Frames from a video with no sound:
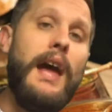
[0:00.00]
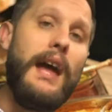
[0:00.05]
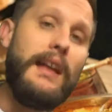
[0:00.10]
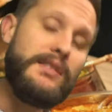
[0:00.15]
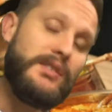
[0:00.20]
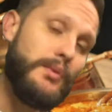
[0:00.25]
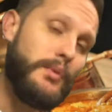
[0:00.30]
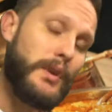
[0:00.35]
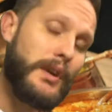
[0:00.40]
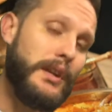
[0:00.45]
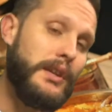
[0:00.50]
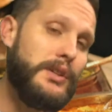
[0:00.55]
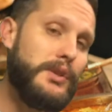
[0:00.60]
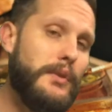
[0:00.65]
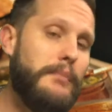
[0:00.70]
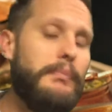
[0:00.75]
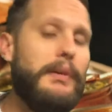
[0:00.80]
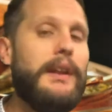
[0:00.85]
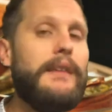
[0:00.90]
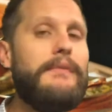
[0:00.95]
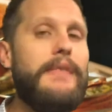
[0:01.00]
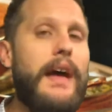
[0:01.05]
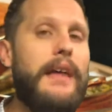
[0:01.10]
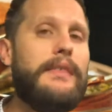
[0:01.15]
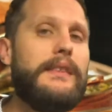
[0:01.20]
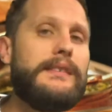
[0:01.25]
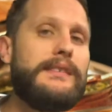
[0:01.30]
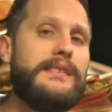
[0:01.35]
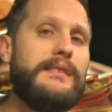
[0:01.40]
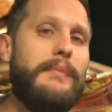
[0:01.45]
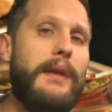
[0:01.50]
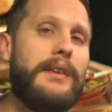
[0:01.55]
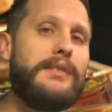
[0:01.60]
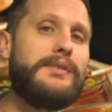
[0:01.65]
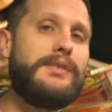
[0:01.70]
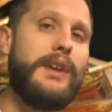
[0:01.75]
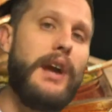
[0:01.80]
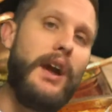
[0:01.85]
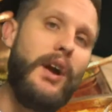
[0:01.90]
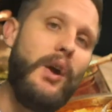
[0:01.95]
And so we're going to do a bit of that this
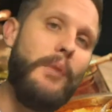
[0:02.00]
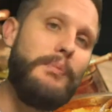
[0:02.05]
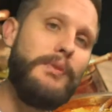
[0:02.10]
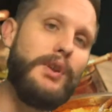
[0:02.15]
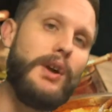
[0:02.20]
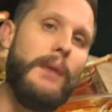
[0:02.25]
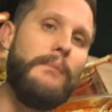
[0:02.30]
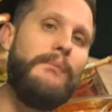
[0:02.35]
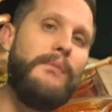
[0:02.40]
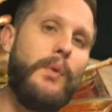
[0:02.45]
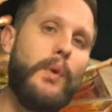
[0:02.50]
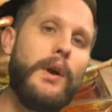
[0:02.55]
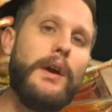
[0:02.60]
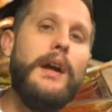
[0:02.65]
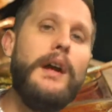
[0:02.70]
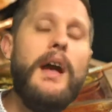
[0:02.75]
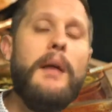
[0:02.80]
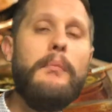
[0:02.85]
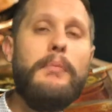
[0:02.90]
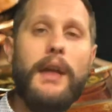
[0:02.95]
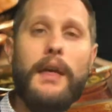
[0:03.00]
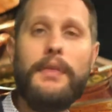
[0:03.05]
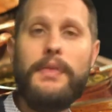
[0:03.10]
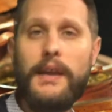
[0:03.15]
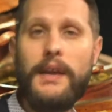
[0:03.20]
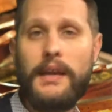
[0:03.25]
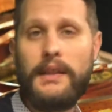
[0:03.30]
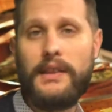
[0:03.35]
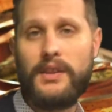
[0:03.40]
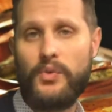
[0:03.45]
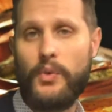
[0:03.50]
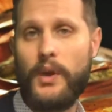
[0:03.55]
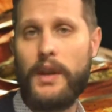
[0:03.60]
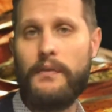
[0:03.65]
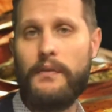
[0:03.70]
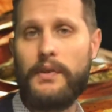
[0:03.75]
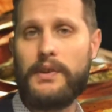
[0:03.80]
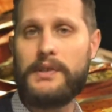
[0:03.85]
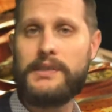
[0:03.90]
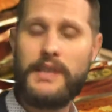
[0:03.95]
semester. I hope you're up for it. But I think in the
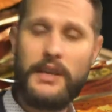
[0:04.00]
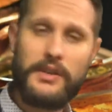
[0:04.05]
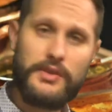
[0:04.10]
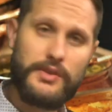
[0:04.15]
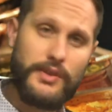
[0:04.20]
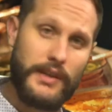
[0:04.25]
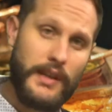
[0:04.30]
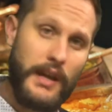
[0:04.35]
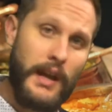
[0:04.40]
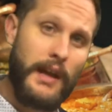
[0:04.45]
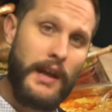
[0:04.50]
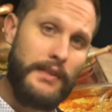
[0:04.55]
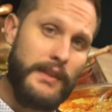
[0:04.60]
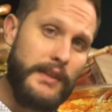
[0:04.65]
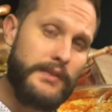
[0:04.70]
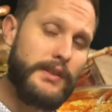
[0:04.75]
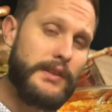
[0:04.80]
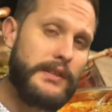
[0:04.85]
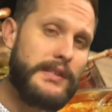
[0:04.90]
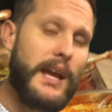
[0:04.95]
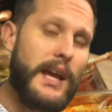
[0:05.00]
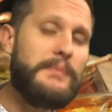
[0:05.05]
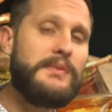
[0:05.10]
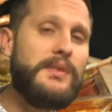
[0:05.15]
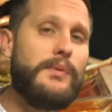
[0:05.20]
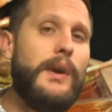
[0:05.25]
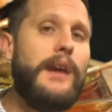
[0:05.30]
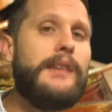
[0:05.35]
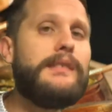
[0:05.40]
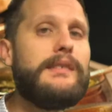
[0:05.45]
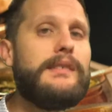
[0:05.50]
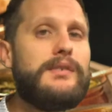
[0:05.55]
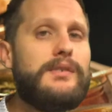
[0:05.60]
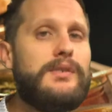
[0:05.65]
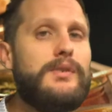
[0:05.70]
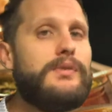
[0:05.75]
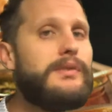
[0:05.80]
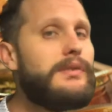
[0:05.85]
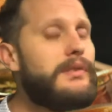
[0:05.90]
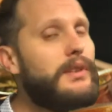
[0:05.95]
21st century, these are the types of ways that
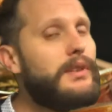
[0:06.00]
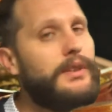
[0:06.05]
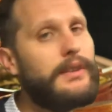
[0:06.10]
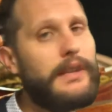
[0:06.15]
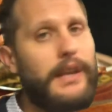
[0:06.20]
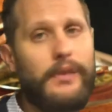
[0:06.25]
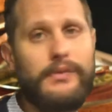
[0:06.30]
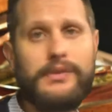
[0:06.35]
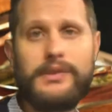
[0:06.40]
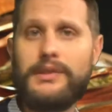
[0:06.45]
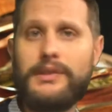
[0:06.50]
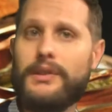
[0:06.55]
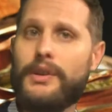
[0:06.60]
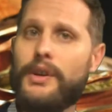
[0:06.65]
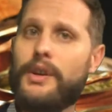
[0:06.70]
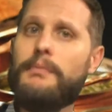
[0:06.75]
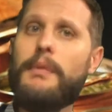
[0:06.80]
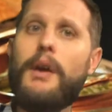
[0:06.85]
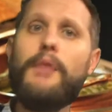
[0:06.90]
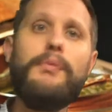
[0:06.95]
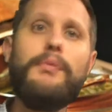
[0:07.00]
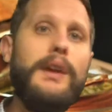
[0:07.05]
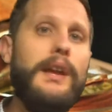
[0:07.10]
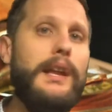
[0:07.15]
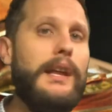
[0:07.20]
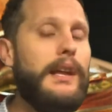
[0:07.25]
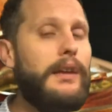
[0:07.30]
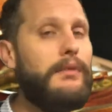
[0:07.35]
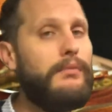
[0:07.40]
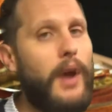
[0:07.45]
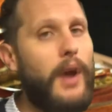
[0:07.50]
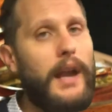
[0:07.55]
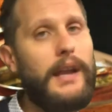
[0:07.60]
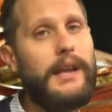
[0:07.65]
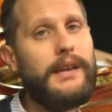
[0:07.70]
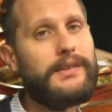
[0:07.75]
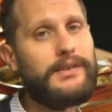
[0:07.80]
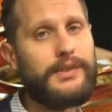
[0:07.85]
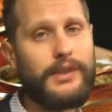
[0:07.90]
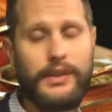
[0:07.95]
students learn. They don't just learn by reading and
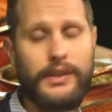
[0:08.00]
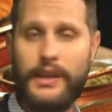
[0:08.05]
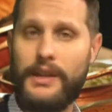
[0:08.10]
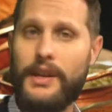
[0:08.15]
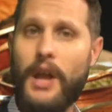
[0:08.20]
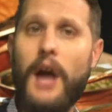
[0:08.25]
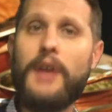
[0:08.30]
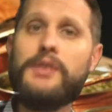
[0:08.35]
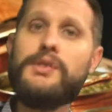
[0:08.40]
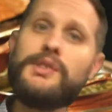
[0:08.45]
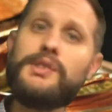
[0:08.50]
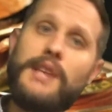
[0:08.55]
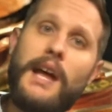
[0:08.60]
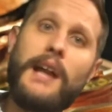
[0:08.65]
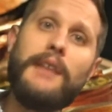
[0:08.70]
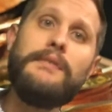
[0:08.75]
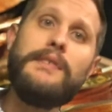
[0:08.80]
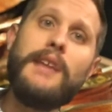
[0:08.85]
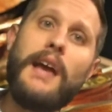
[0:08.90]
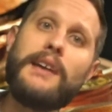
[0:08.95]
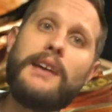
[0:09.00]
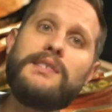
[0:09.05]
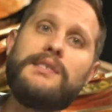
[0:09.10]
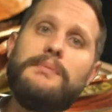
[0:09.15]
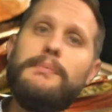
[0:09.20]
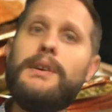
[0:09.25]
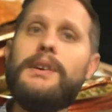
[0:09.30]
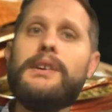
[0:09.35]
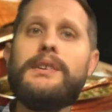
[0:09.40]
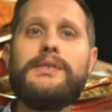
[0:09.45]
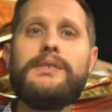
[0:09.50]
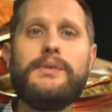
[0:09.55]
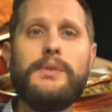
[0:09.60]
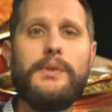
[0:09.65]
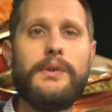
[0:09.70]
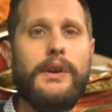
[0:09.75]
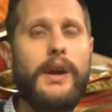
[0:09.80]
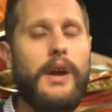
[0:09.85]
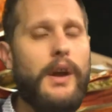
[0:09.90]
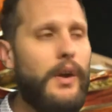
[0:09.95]
writing, certainly not just out of textbooks
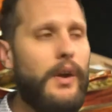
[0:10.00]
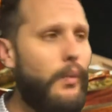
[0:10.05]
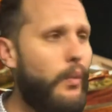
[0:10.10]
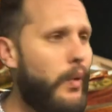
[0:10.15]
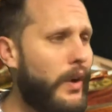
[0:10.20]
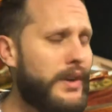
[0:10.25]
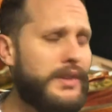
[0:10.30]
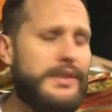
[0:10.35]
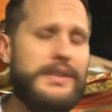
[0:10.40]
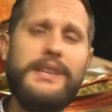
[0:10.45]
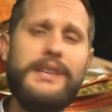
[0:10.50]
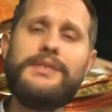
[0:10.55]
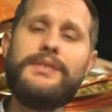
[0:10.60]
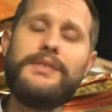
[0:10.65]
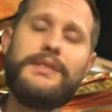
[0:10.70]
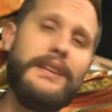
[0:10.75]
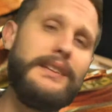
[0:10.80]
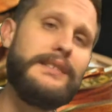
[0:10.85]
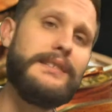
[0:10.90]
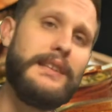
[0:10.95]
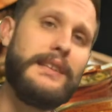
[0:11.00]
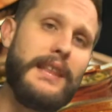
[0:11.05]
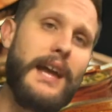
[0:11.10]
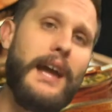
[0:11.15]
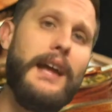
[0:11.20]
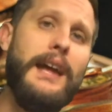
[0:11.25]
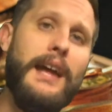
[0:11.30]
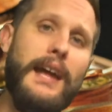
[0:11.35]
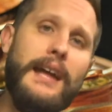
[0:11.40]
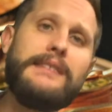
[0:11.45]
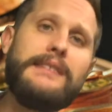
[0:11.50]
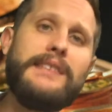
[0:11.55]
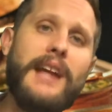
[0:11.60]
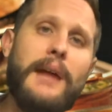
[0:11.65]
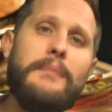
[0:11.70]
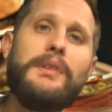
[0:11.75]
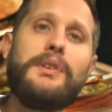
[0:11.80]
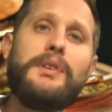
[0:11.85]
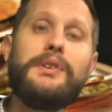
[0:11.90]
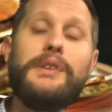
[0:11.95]
or worksheets or things like that. It's
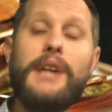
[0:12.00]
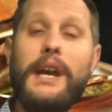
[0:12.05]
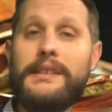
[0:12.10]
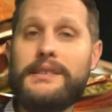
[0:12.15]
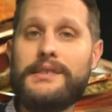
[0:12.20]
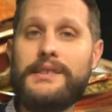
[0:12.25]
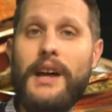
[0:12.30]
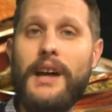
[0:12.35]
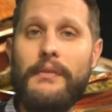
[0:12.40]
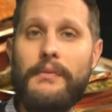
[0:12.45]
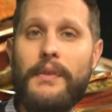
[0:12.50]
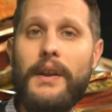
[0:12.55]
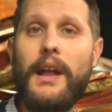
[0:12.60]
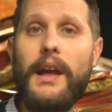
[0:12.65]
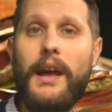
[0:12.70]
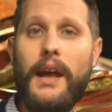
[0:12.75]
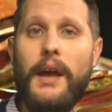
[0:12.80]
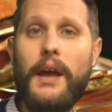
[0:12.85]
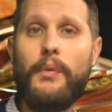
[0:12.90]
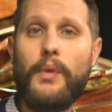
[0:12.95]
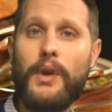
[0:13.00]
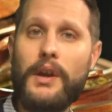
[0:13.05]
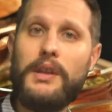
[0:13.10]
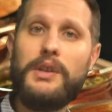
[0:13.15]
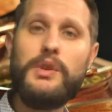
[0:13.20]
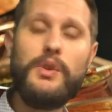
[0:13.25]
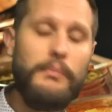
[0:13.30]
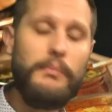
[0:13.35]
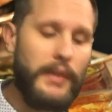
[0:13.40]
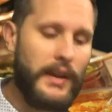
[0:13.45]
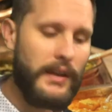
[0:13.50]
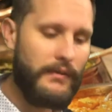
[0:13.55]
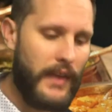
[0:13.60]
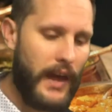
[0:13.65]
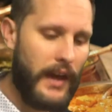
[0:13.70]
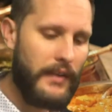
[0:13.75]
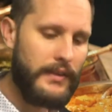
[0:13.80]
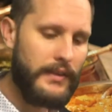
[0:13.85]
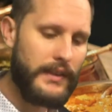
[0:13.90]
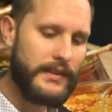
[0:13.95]
time to create stuff, and we're going to do a bit of
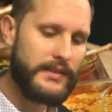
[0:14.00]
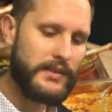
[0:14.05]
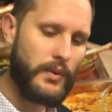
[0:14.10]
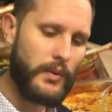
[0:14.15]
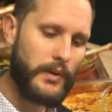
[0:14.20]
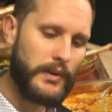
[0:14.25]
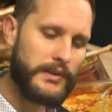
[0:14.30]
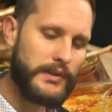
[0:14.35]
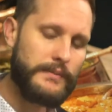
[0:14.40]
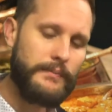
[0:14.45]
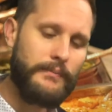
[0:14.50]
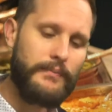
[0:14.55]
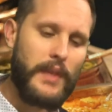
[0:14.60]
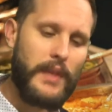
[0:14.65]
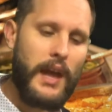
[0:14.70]
that in this course.